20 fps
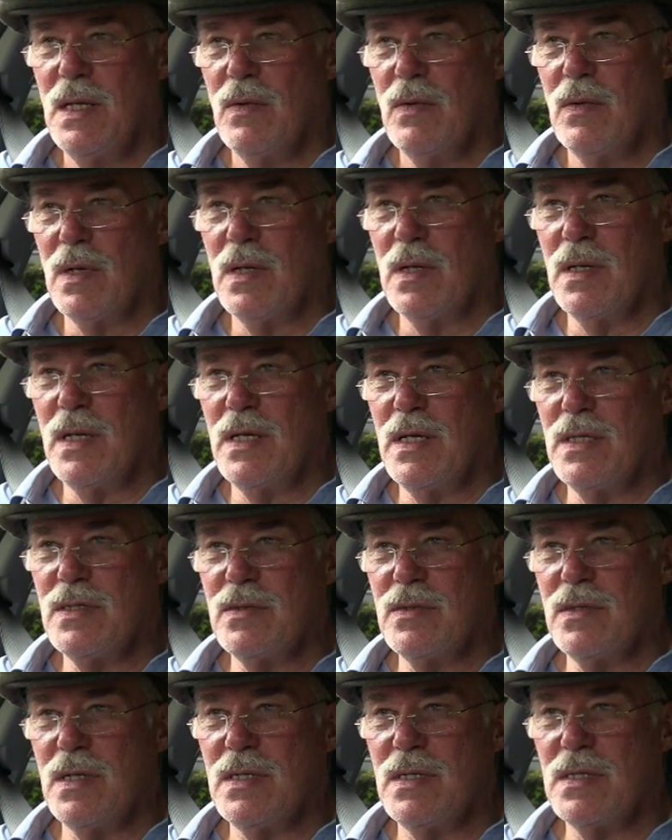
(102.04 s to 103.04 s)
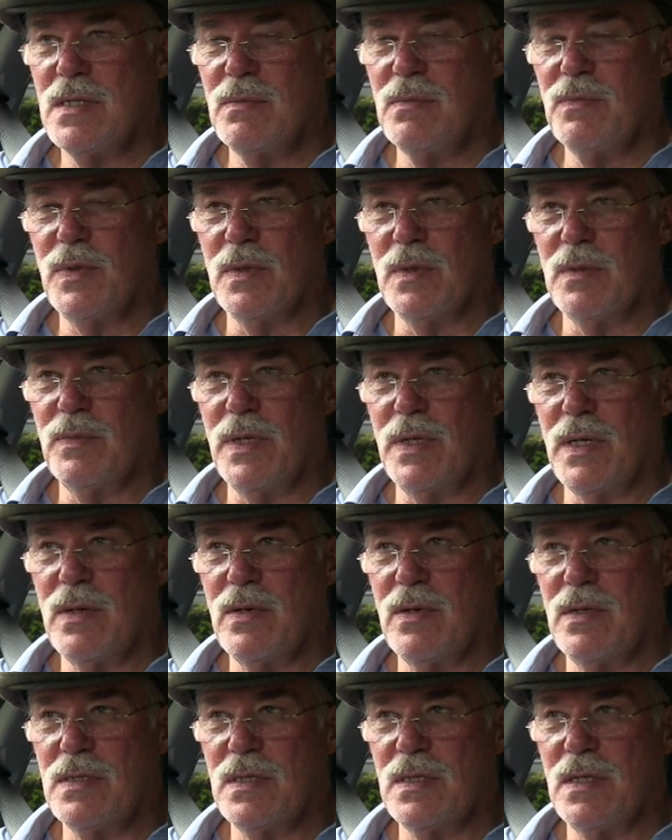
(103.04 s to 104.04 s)
Well, it's really simple,
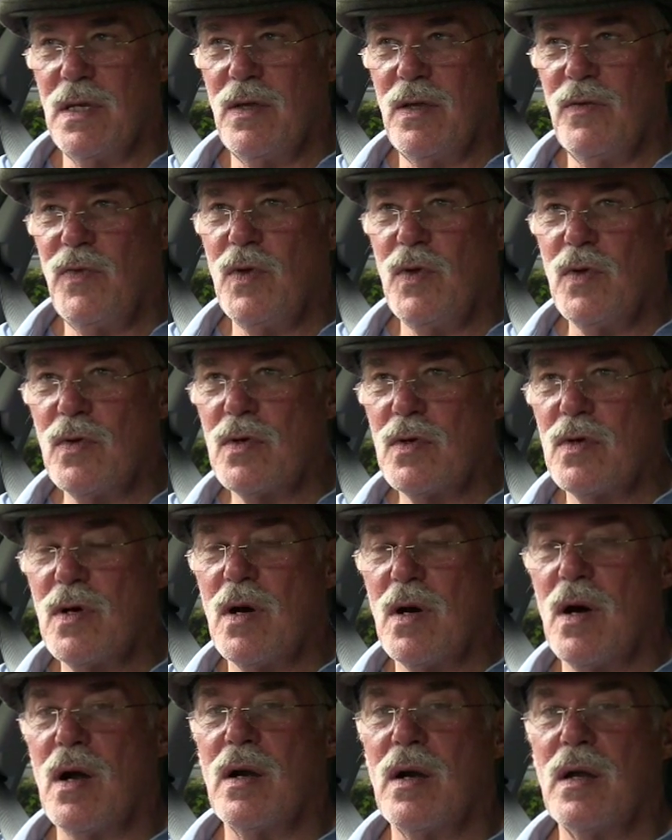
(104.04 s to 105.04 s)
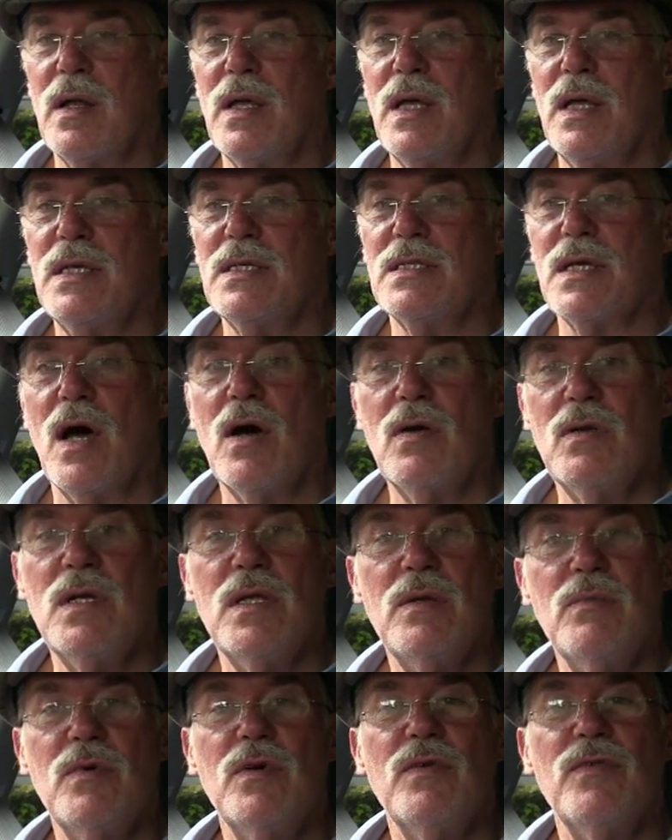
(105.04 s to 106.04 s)
because if your car is
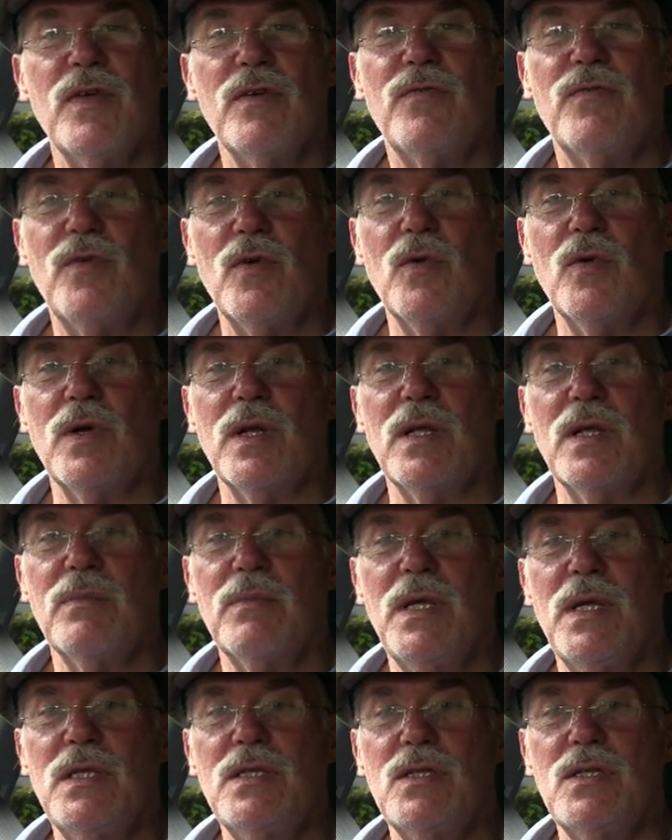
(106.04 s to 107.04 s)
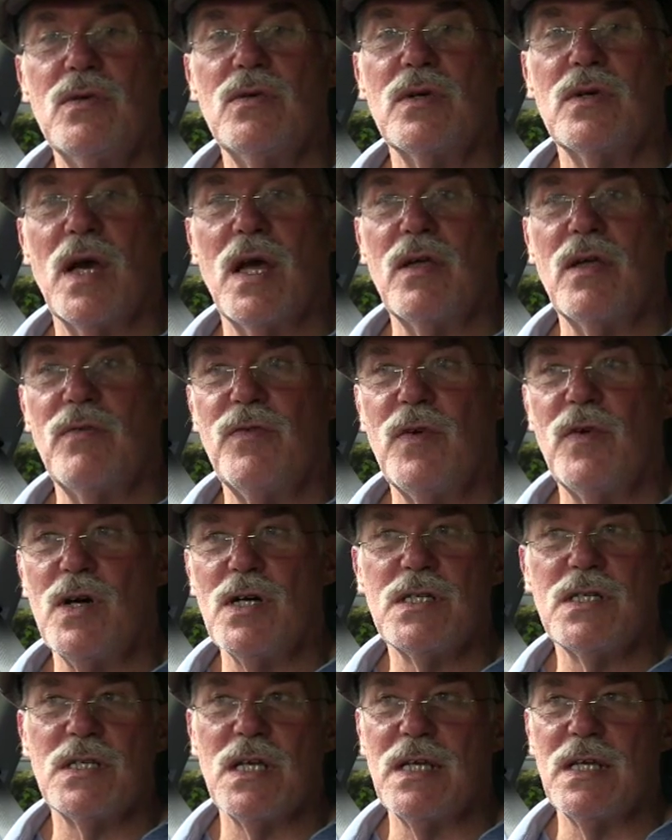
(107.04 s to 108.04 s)
only moving forward, it means you're going
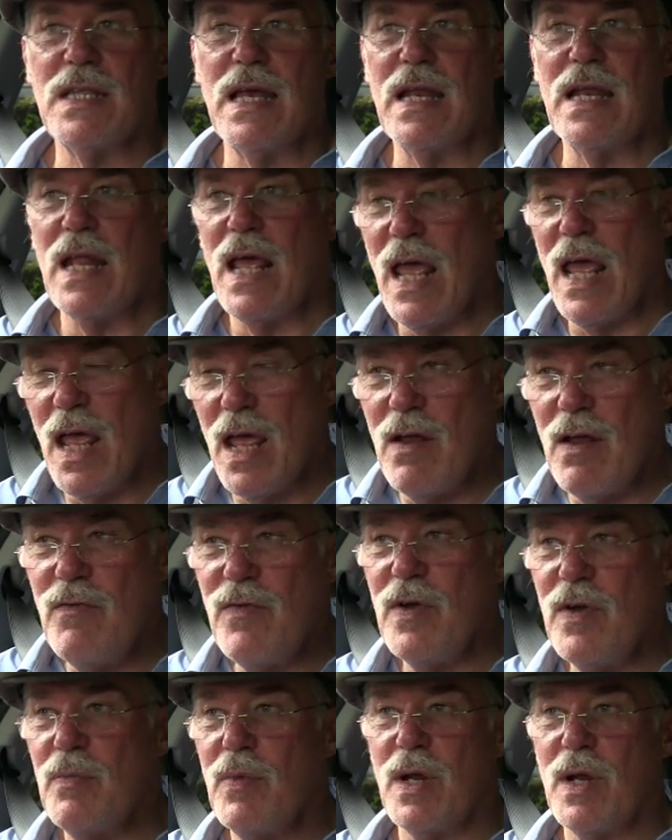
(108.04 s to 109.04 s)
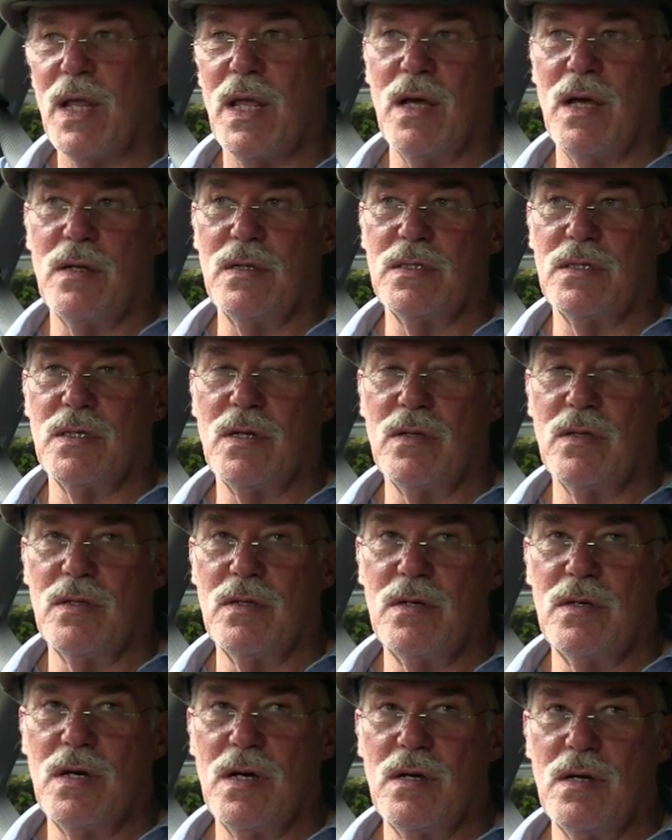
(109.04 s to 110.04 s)
faster than everybody else on
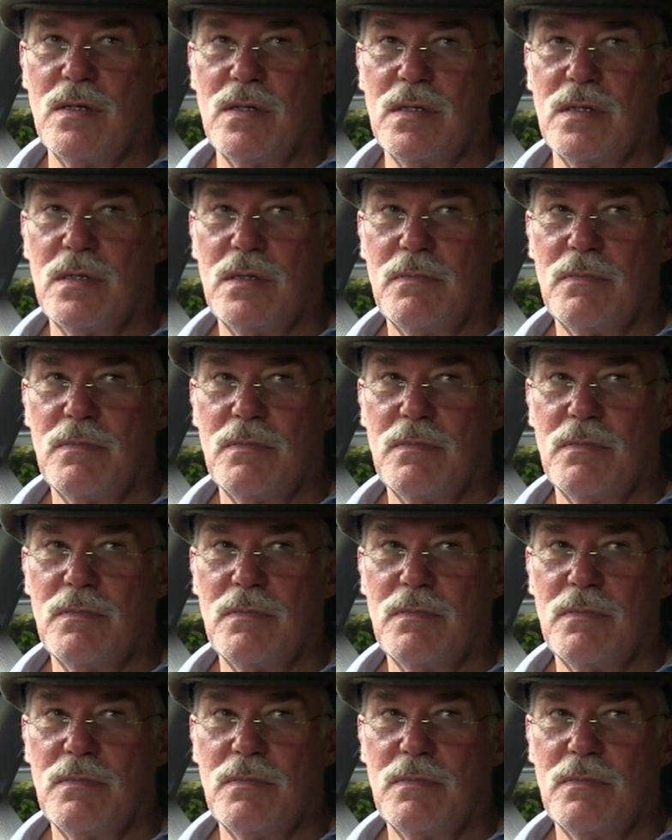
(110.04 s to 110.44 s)
the road.